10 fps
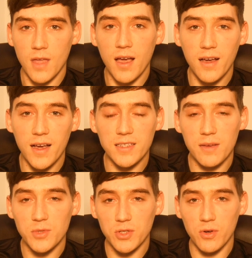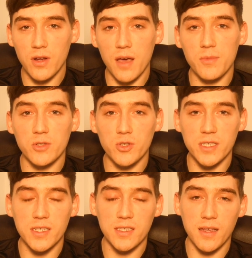Hi guys, I'm Sean. I'm the
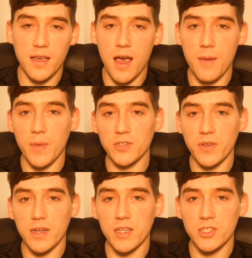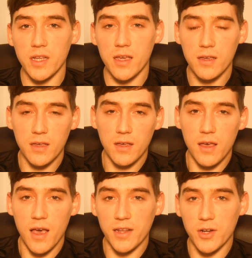nutritionist here at MatchFit Conditioning.
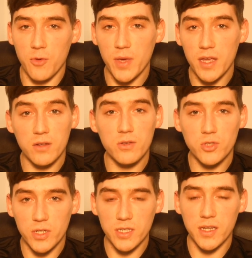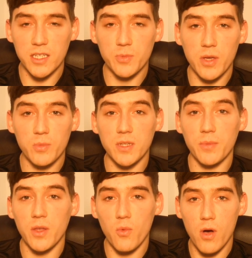And being a nutritionist, being with
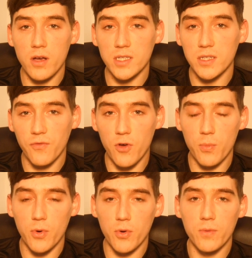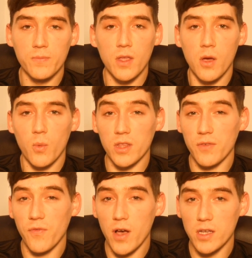someone that works in football, one of the
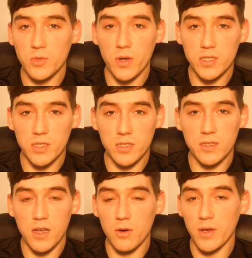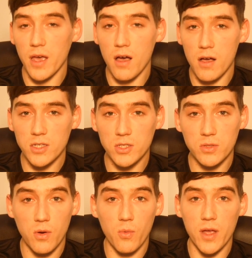first questions I'll get
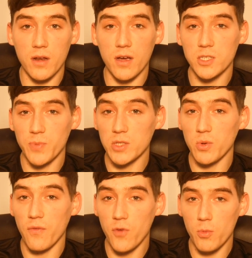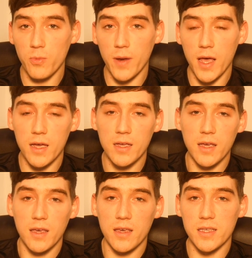asked when I speak to a football player
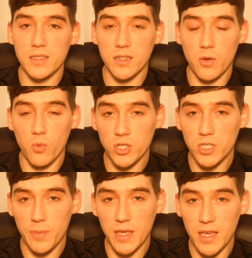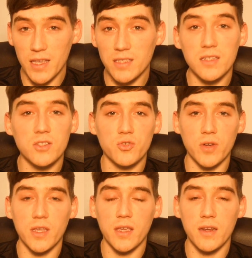is, what should I be eating and
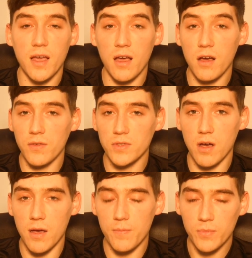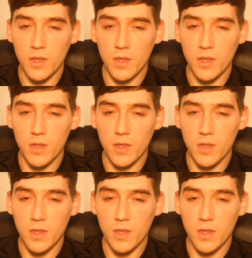drinking at half time?